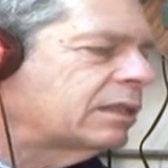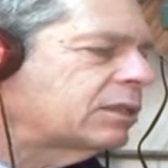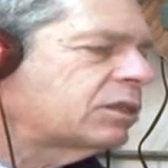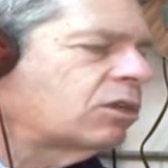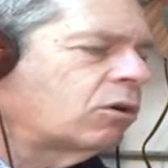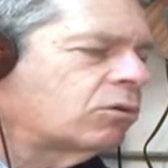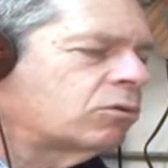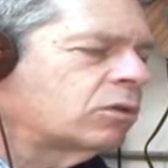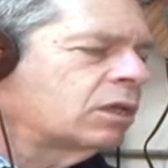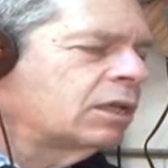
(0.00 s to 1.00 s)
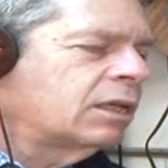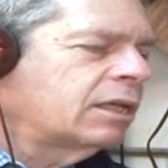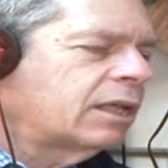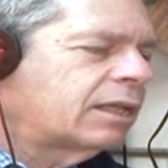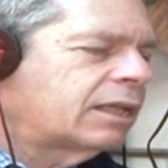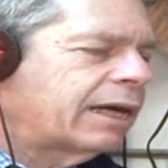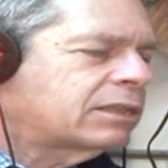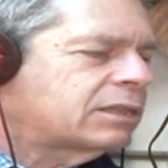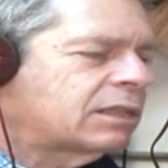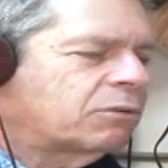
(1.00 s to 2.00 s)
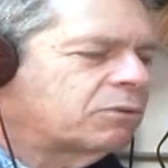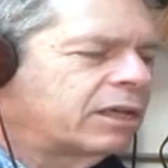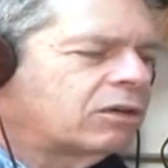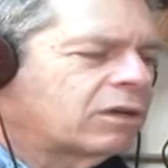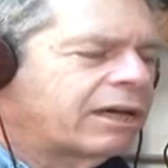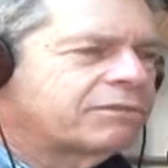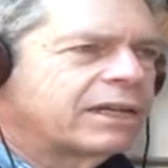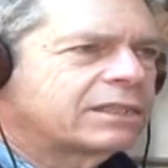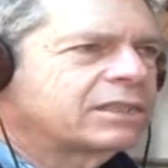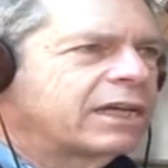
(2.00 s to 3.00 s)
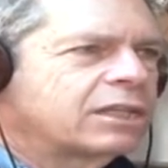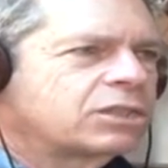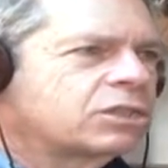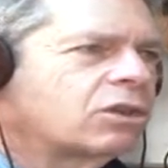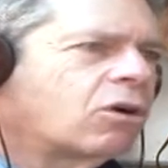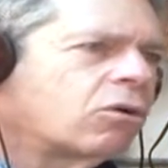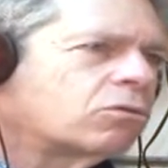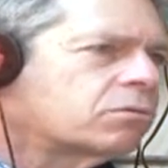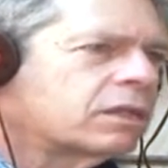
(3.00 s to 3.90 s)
So we don't have that set in stone,